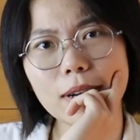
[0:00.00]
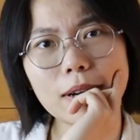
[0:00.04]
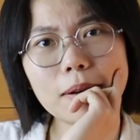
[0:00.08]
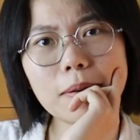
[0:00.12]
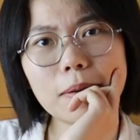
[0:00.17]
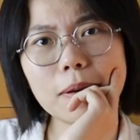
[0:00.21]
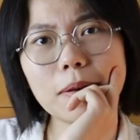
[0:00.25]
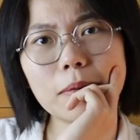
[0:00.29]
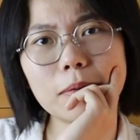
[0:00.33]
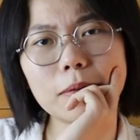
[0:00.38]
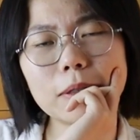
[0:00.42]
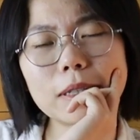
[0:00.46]

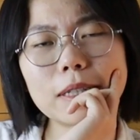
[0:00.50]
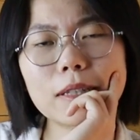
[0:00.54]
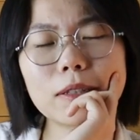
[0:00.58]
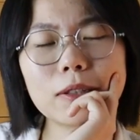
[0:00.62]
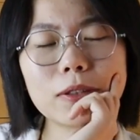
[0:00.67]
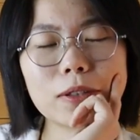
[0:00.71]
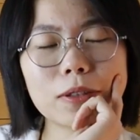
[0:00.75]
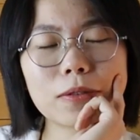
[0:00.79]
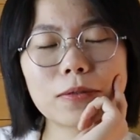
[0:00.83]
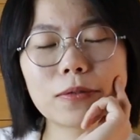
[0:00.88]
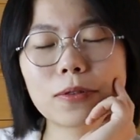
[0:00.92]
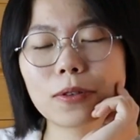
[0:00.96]
I'm really
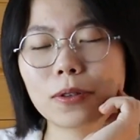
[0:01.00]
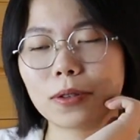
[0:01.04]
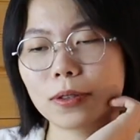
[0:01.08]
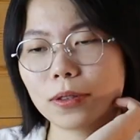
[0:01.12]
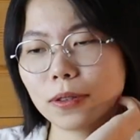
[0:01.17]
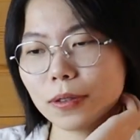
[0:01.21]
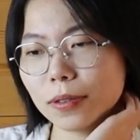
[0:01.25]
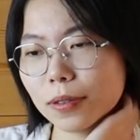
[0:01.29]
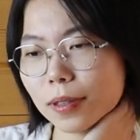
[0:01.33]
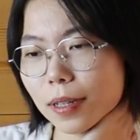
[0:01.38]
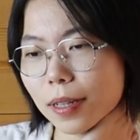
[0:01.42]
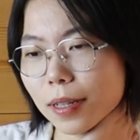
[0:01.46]
looking forward
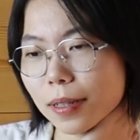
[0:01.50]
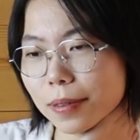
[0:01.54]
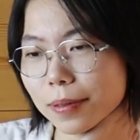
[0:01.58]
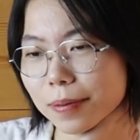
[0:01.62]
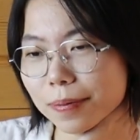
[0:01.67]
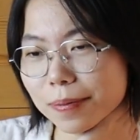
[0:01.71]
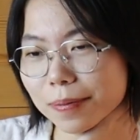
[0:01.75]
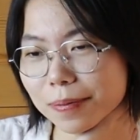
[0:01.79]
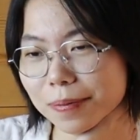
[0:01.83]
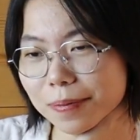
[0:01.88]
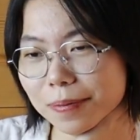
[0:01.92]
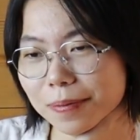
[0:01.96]
to that.
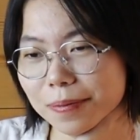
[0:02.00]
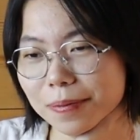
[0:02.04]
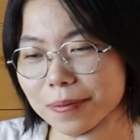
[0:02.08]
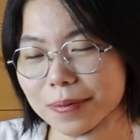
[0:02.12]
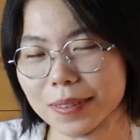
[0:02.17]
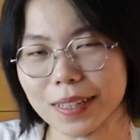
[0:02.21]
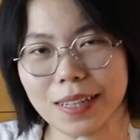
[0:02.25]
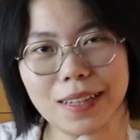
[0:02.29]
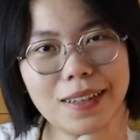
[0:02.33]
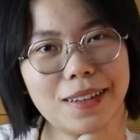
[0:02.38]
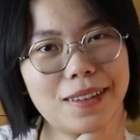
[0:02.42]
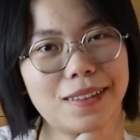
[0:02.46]

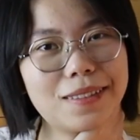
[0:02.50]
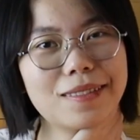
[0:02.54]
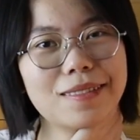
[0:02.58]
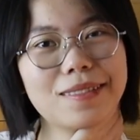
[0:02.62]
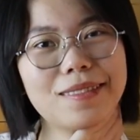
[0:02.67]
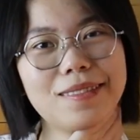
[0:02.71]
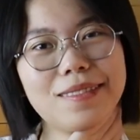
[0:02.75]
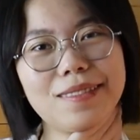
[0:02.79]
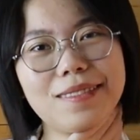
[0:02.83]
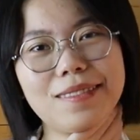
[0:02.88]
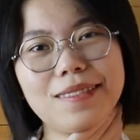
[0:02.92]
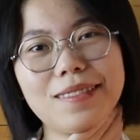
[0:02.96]
Yeah.
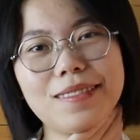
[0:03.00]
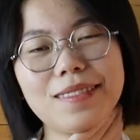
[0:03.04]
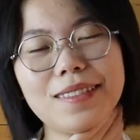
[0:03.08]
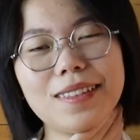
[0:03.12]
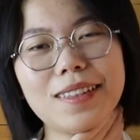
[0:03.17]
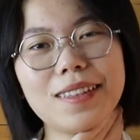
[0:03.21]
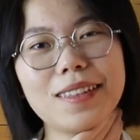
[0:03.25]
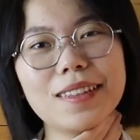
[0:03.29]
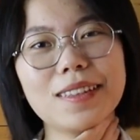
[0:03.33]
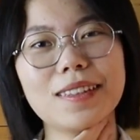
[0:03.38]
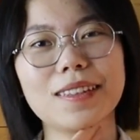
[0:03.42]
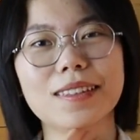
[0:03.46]

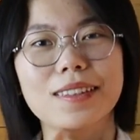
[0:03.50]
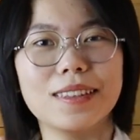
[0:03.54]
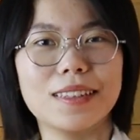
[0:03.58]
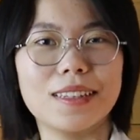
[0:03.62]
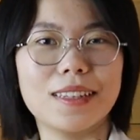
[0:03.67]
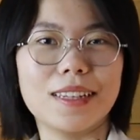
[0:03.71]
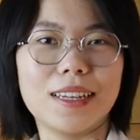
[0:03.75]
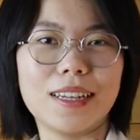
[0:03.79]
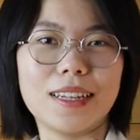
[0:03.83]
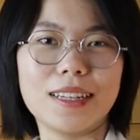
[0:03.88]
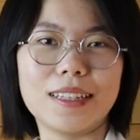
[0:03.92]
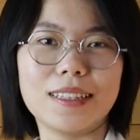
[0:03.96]

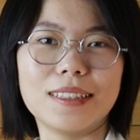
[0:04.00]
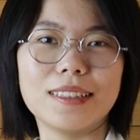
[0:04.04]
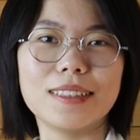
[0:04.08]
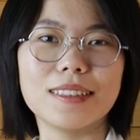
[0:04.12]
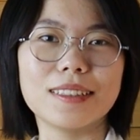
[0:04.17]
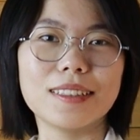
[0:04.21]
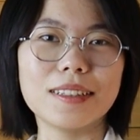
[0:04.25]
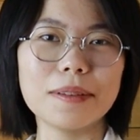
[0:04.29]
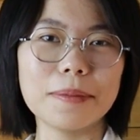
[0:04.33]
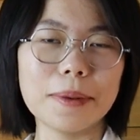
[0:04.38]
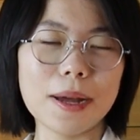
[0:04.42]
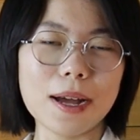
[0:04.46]
And
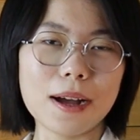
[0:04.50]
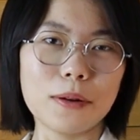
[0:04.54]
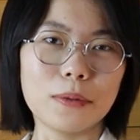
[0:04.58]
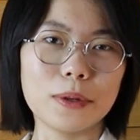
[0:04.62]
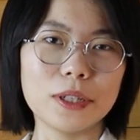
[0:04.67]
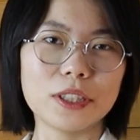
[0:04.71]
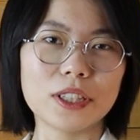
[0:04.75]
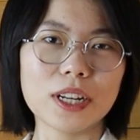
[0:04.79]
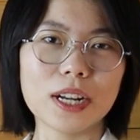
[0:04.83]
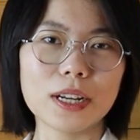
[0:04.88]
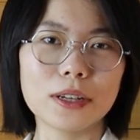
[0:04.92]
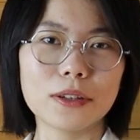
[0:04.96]
somehow I
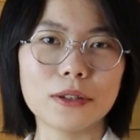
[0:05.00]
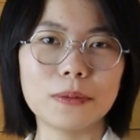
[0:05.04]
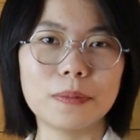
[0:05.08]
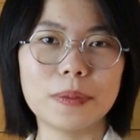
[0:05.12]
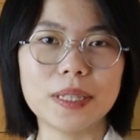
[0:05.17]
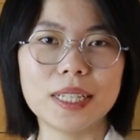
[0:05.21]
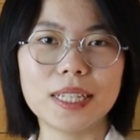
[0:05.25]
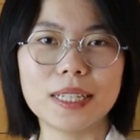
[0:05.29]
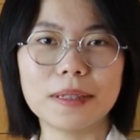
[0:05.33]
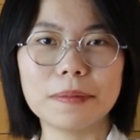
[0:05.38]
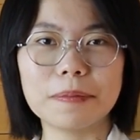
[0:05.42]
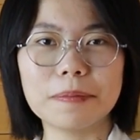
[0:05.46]
wish I could
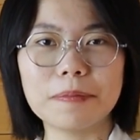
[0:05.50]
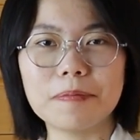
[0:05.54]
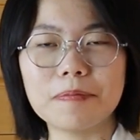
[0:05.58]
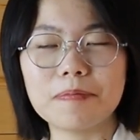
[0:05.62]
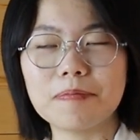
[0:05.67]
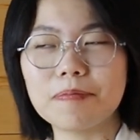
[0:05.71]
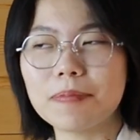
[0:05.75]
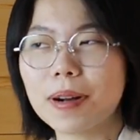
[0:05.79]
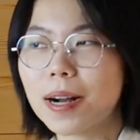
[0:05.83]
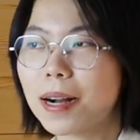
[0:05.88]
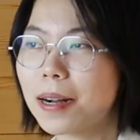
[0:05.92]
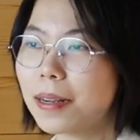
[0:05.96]
be in
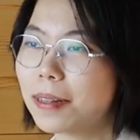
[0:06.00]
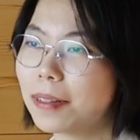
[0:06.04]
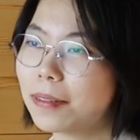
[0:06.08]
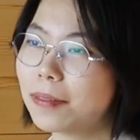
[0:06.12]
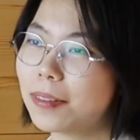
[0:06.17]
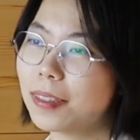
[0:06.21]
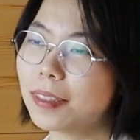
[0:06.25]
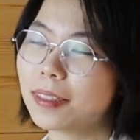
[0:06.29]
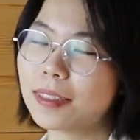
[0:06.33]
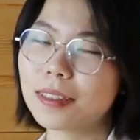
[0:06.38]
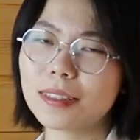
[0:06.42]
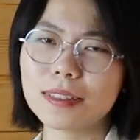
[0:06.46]
part of
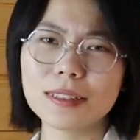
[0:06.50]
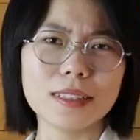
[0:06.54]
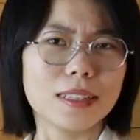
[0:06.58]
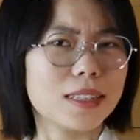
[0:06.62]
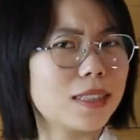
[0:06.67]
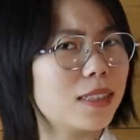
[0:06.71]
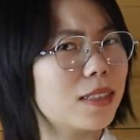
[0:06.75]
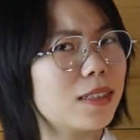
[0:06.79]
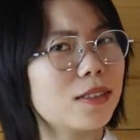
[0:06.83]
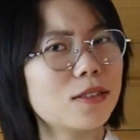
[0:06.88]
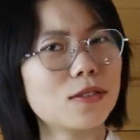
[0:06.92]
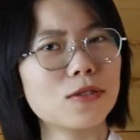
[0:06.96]
this
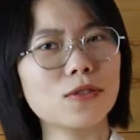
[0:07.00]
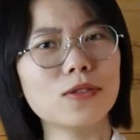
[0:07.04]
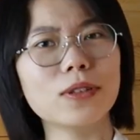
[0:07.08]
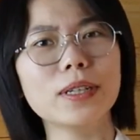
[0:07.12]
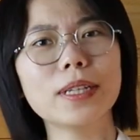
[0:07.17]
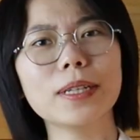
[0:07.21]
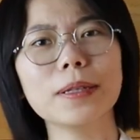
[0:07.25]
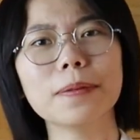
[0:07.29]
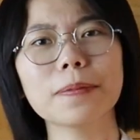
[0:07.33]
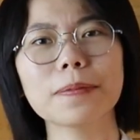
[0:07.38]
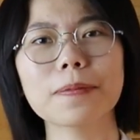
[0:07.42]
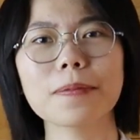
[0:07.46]

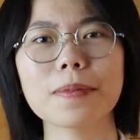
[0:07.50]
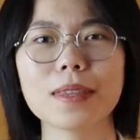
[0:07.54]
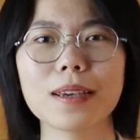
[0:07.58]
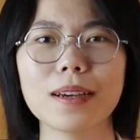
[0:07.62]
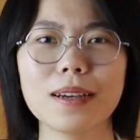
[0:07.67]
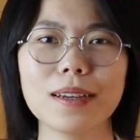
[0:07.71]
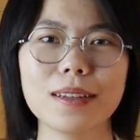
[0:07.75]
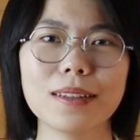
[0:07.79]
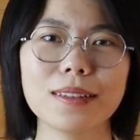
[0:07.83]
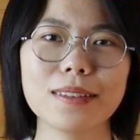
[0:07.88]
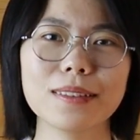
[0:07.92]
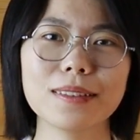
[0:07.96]
industry.
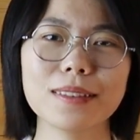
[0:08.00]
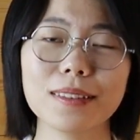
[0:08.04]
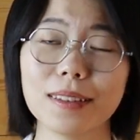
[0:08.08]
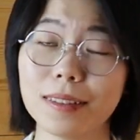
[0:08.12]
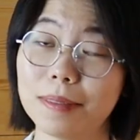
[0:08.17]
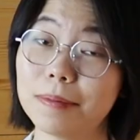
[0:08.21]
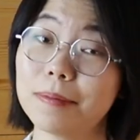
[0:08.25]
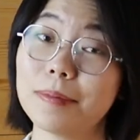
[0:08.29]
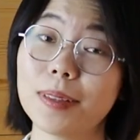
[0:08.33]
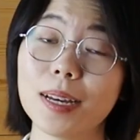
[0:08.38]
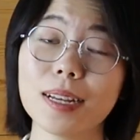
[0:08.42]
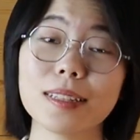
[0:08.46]
And
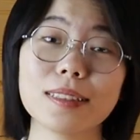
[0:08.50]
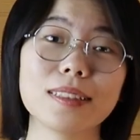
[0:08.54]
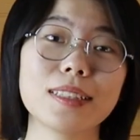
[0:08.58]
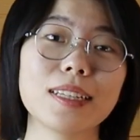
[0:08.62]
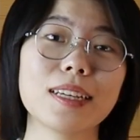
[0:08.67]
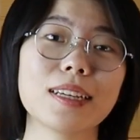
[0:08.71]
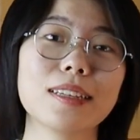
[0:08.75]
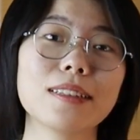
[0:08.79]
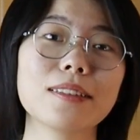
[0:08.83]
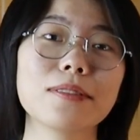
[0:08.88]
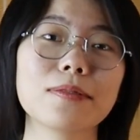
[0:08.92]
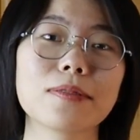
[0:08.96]
that's
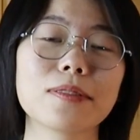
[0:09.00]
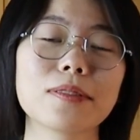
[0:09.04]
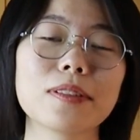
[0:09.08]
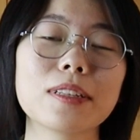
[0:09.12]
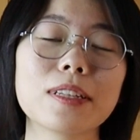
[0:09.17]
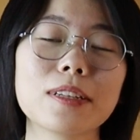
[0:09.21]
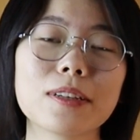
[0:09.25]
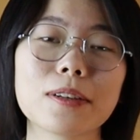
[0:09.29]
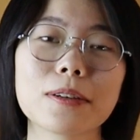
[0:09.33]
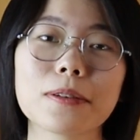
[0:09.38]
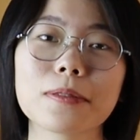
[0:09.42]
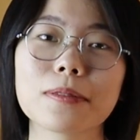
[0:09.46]
the end of the
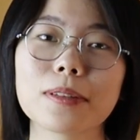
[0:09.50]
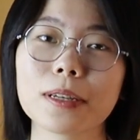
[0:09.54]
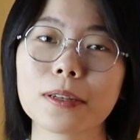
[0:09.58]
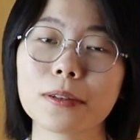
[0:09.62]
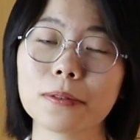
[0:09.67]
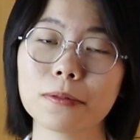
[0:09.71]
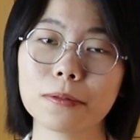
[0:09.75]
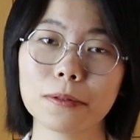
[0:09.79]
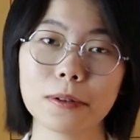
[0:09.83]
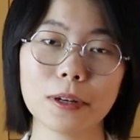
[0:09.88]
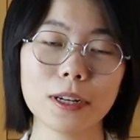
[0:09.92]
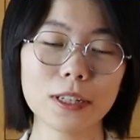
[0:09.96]
video. Thank
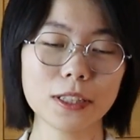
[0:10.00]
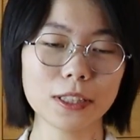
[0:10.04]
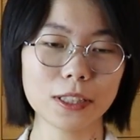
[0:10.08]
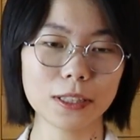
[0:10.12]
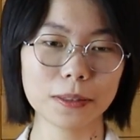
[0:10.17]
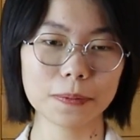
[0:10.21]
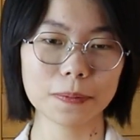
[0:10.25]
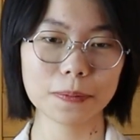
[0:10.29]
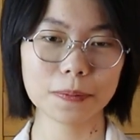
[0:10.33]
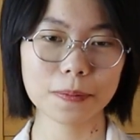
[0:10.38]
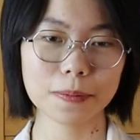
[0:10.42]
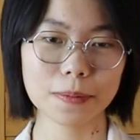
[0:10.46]
you for
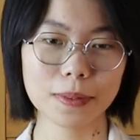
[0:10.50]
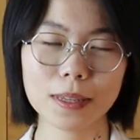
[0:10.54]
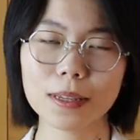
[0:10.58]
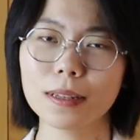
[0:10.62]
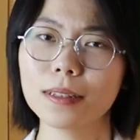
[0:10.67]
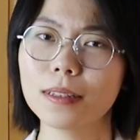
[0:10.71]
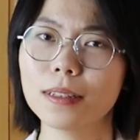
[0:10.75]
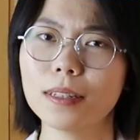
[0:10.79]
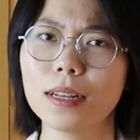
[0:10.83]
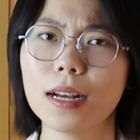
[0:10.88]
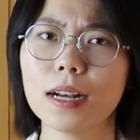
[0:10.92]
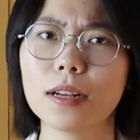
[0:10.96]
watching.
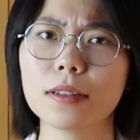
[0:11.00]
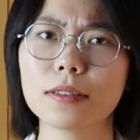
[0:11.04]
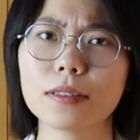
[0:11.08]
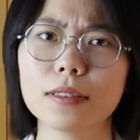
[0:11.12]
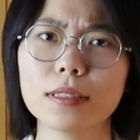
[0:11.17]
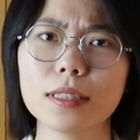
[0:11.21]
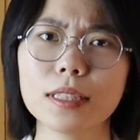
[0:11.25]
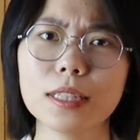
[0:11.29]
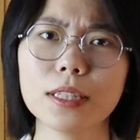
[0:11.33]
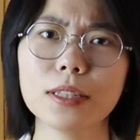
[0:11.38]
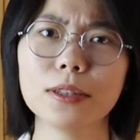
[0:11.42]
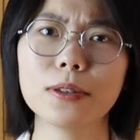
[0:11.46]
I'll
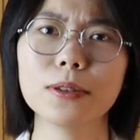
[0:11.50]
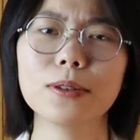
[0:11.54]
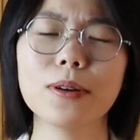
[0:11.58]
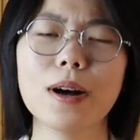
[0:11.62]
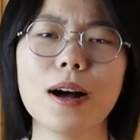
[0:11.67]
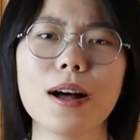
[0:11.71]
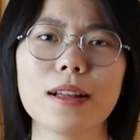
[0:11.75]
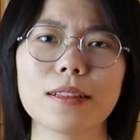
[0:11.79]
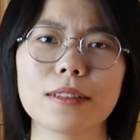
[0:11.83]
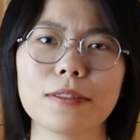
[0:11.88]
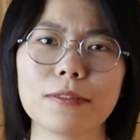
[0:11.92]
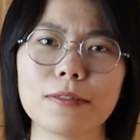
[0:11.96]
see you
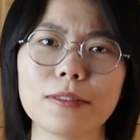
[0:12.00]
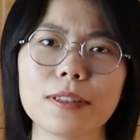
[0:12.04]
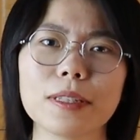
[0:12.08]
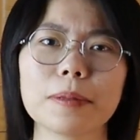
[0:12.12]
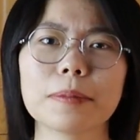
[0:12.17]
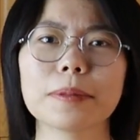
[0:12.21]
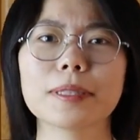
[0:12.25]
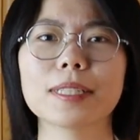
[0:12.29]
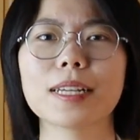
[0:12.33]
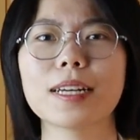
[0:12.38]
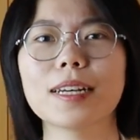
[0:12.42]
on the flip